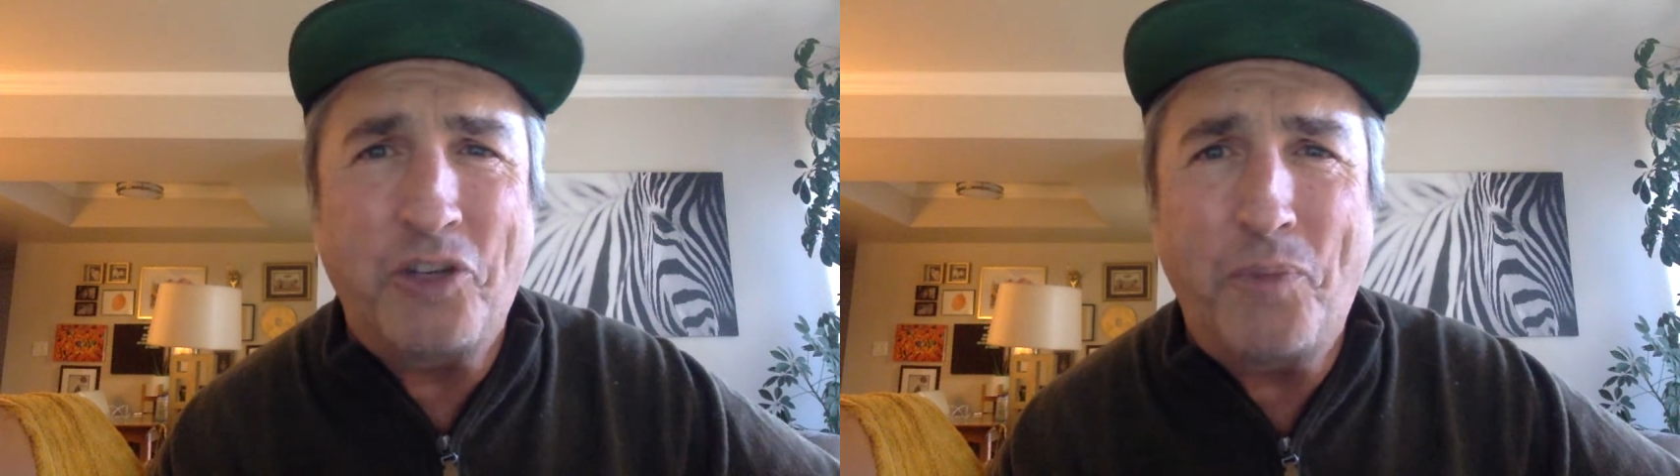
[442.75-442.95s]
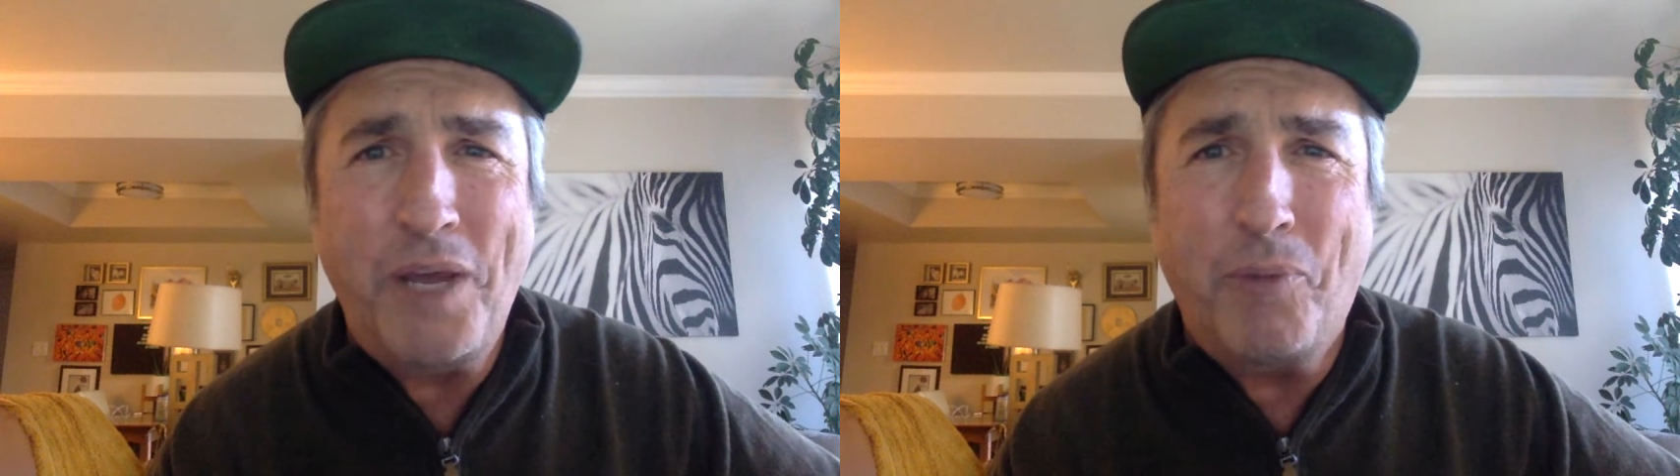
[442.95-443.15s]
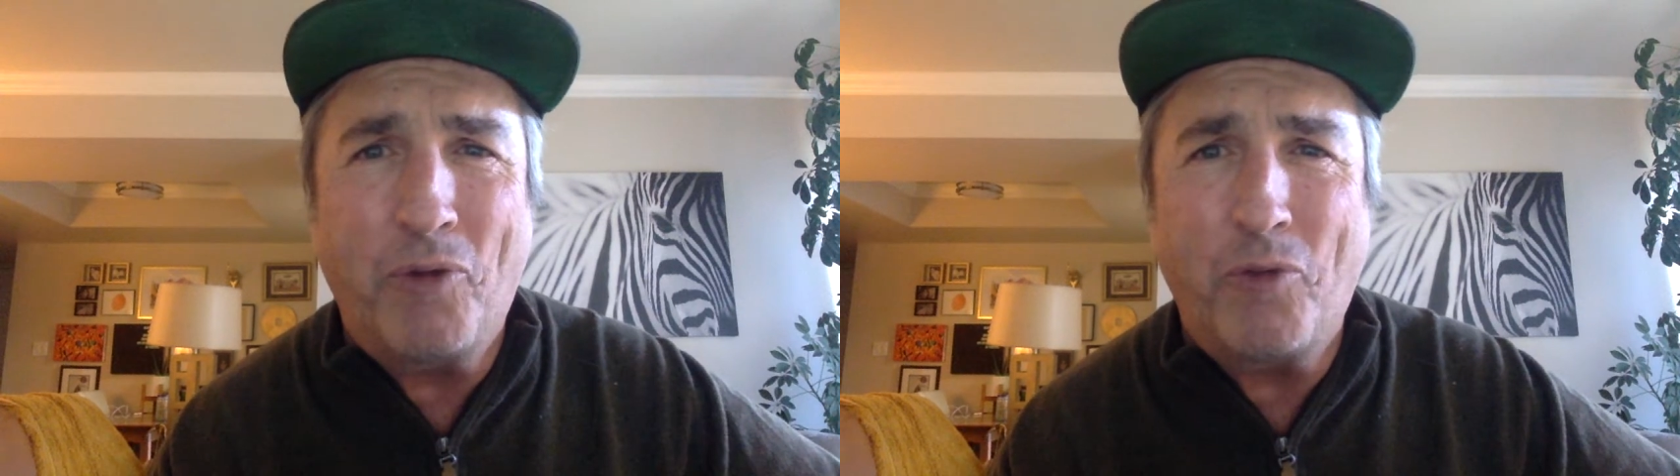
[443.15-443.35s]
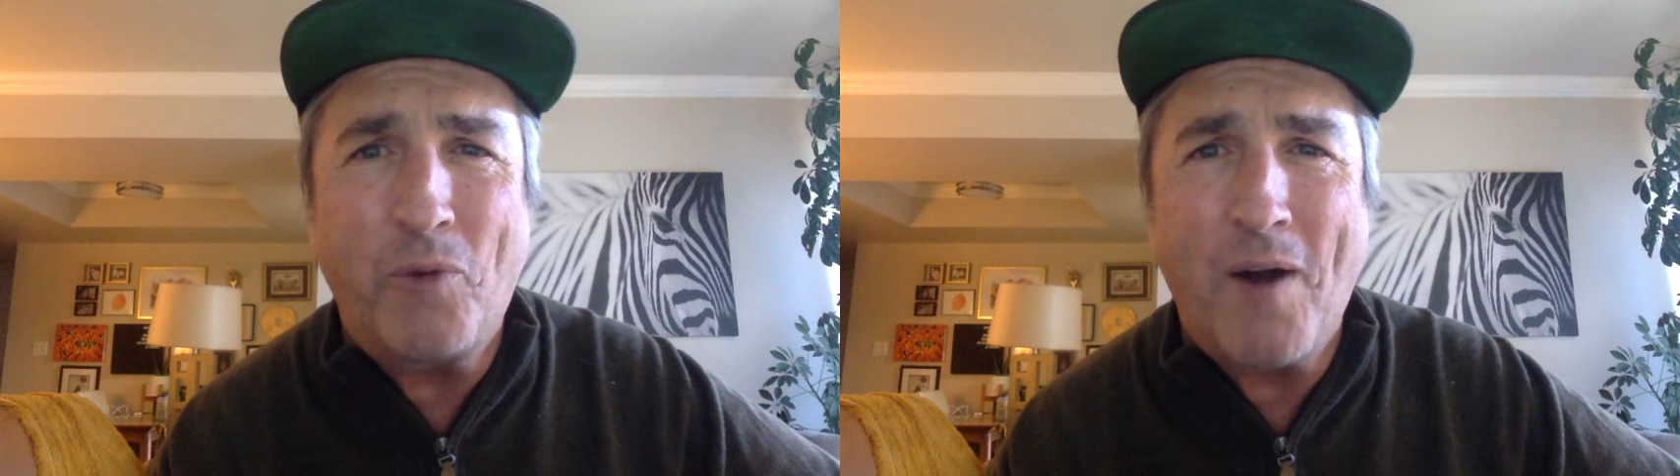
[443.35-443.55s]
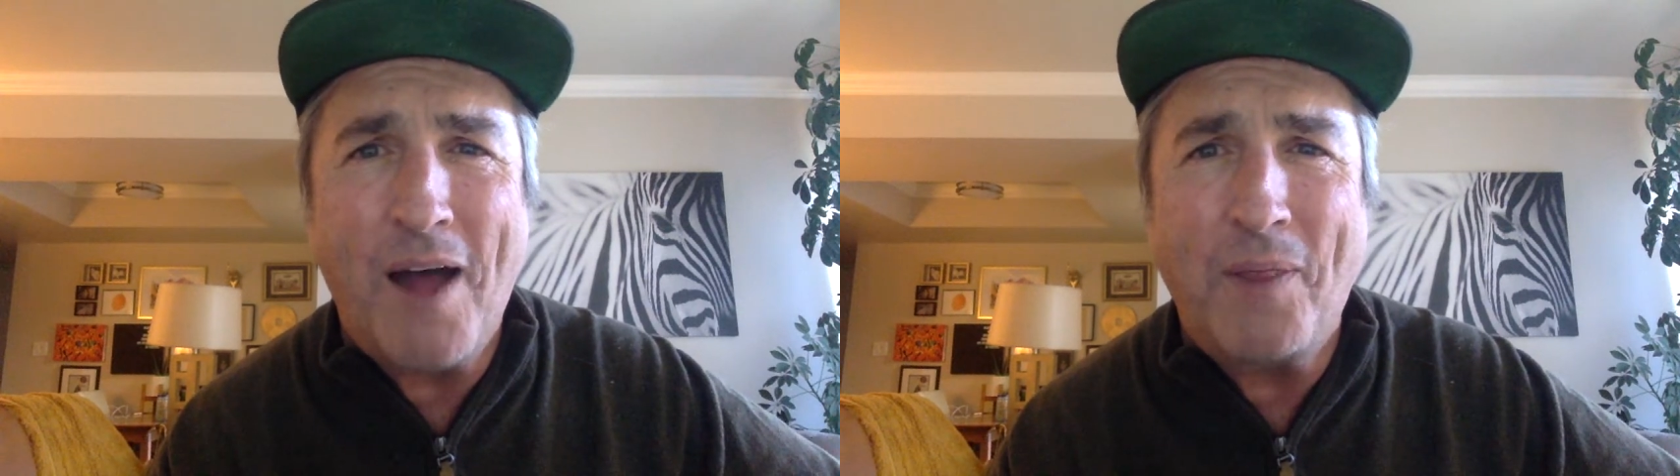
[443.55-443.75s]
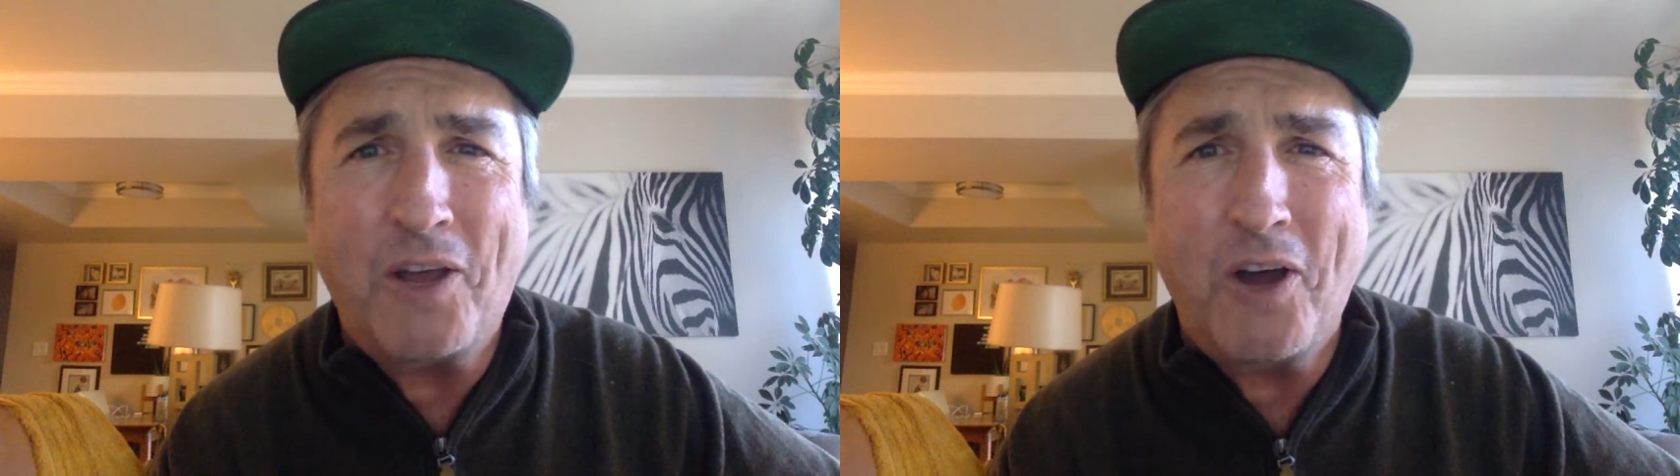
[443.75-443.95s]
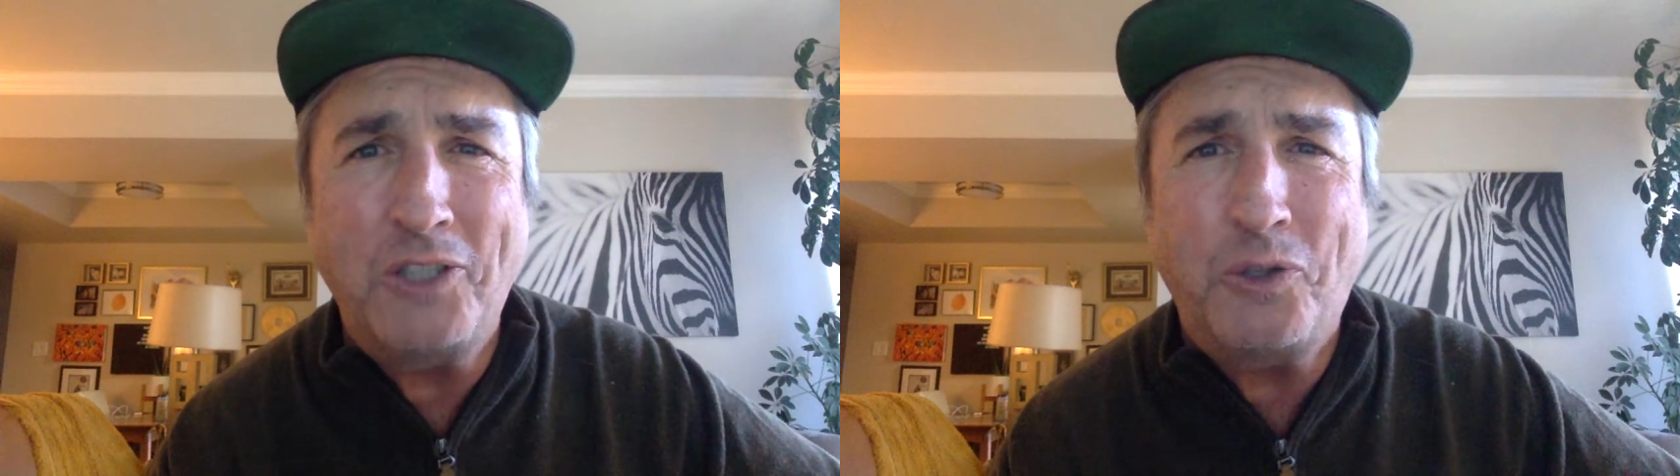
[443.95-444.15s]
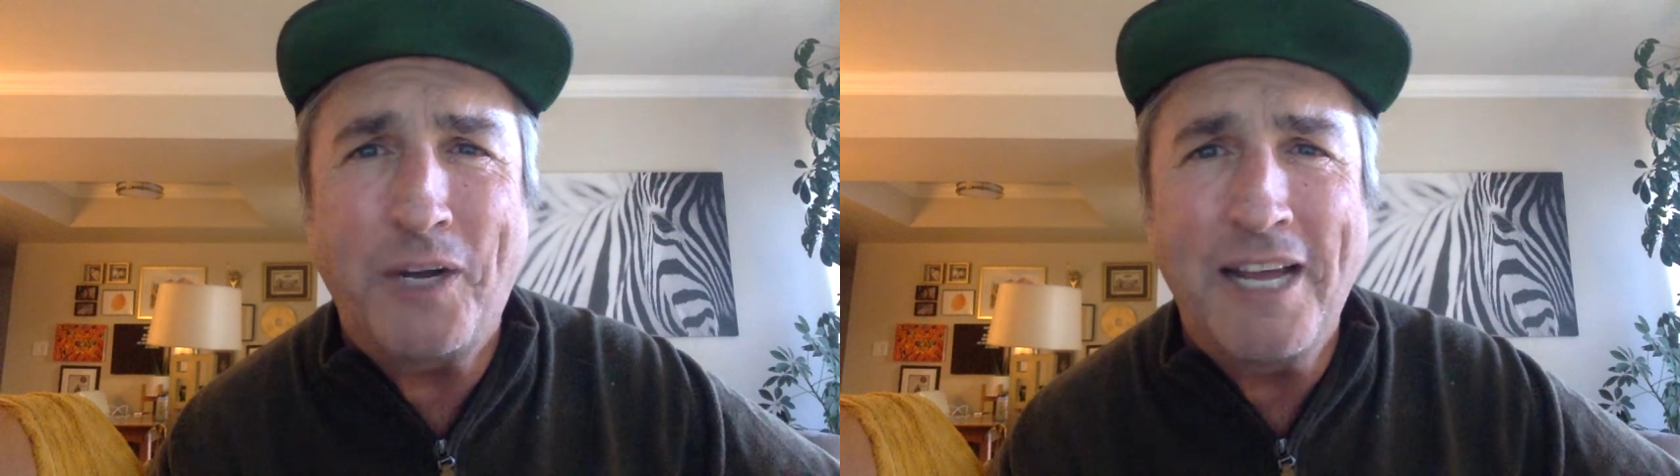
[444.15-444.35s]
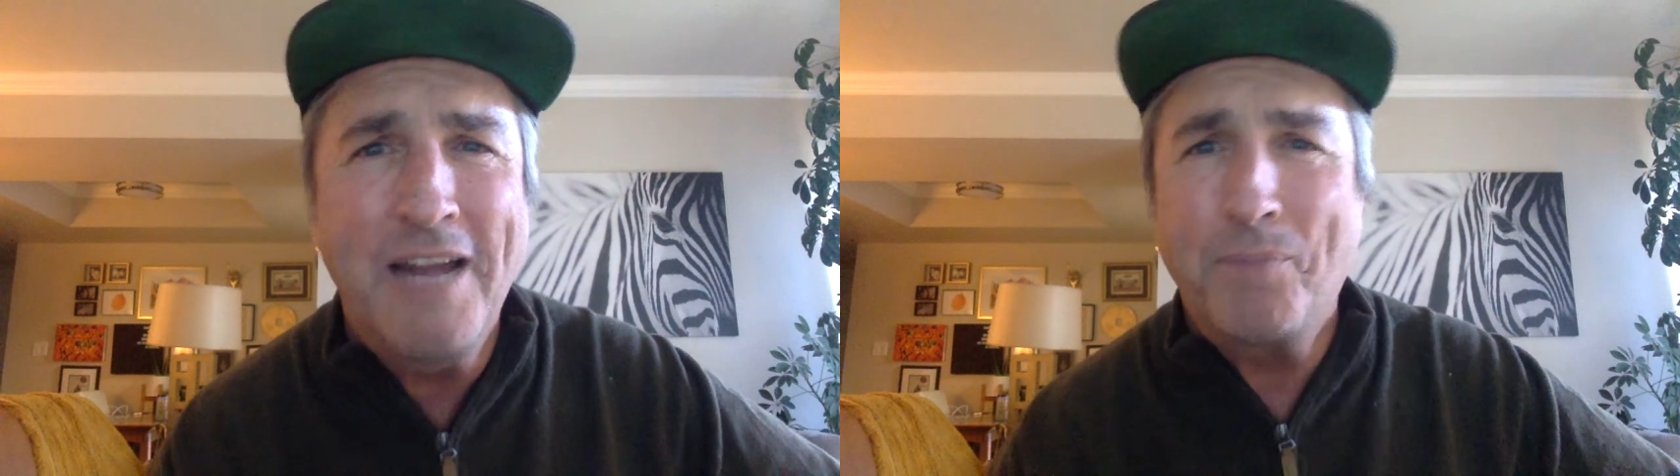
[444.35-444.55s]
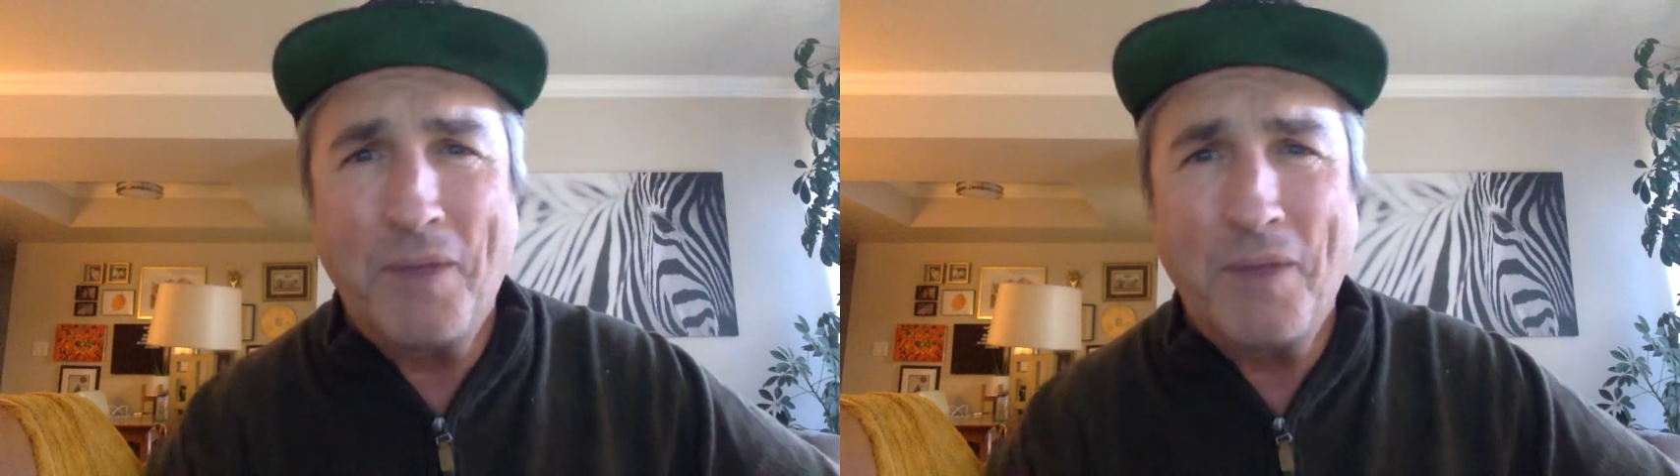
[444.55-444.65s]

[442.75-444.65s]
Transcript: of people from around the country